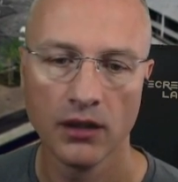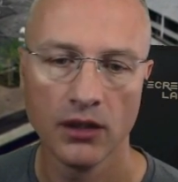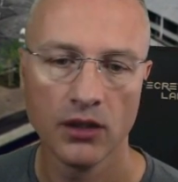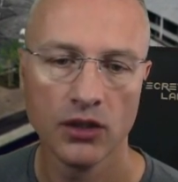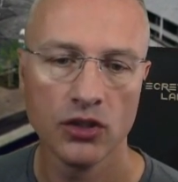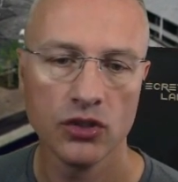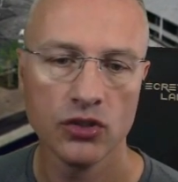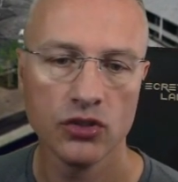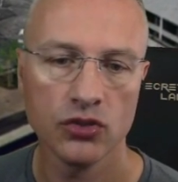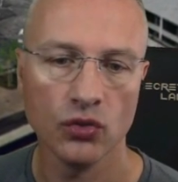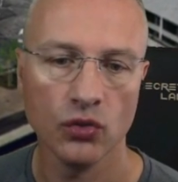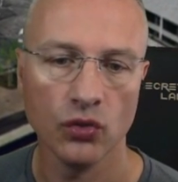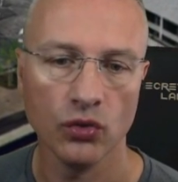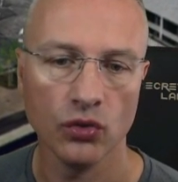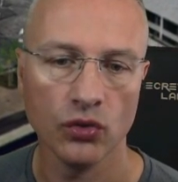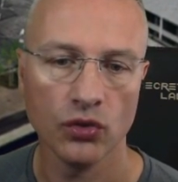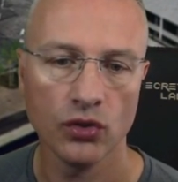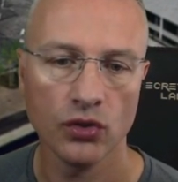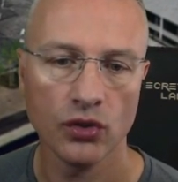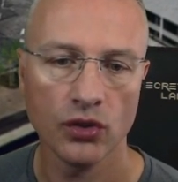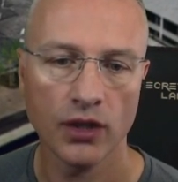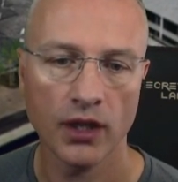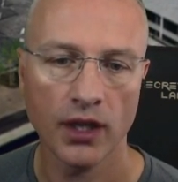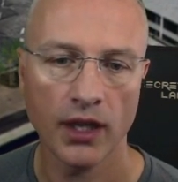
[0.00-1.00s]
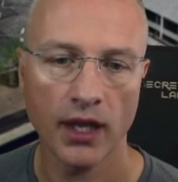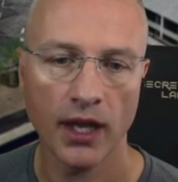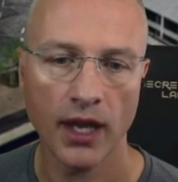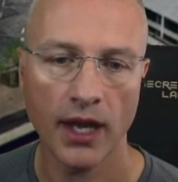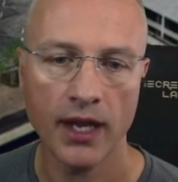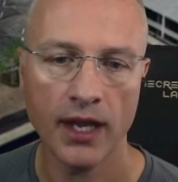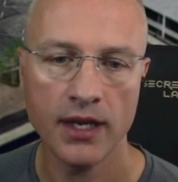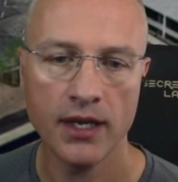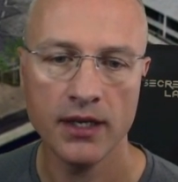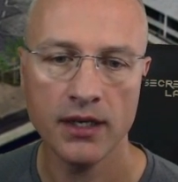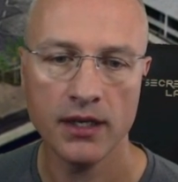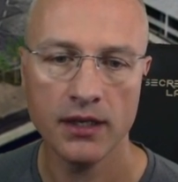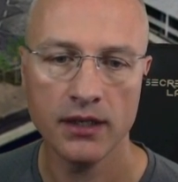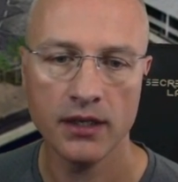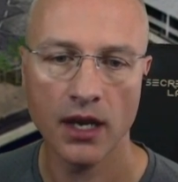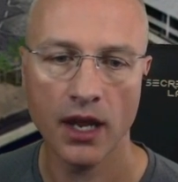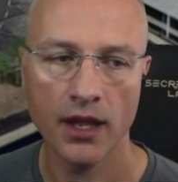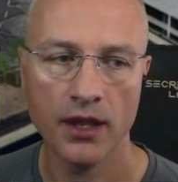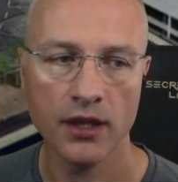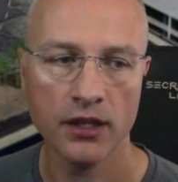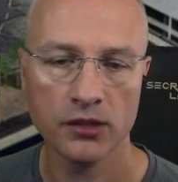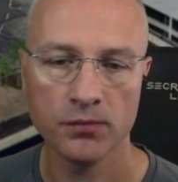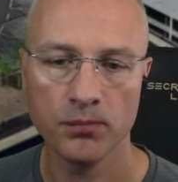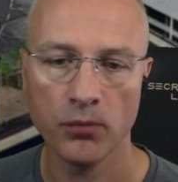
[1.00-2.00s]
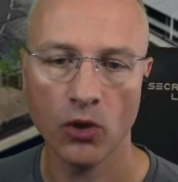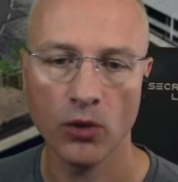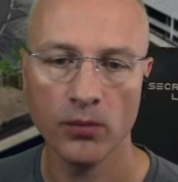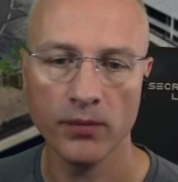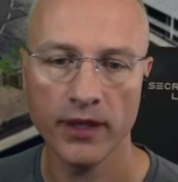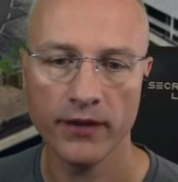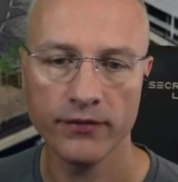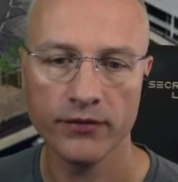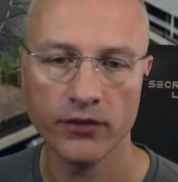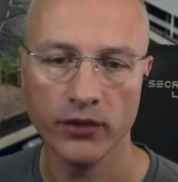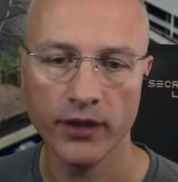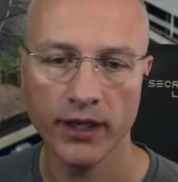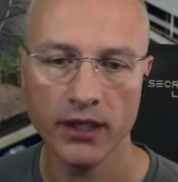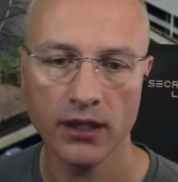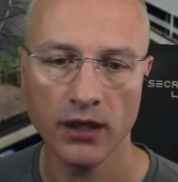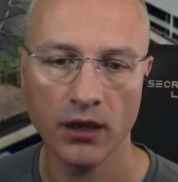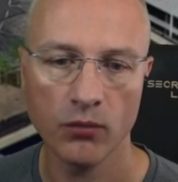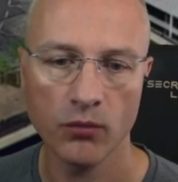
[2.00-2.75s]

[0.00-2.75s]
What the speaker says: So in this bottom left of the radar,